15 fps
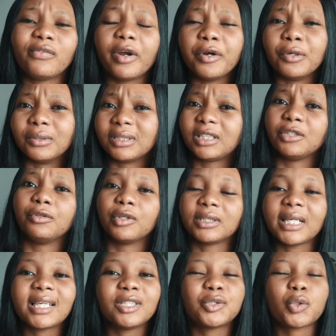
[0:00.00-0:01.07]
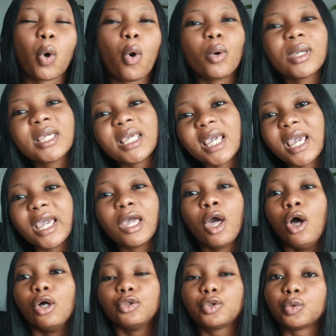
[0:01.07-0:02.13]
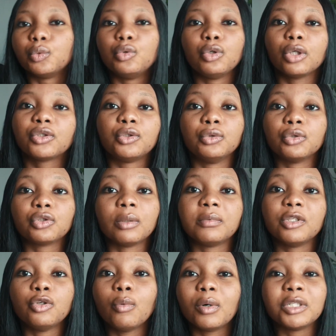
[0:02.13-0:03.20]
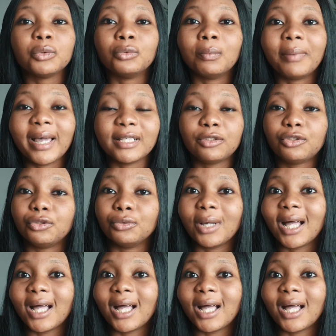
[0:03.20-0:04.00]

very unserious. Like, it's okay to not know something. Nobody will bite you.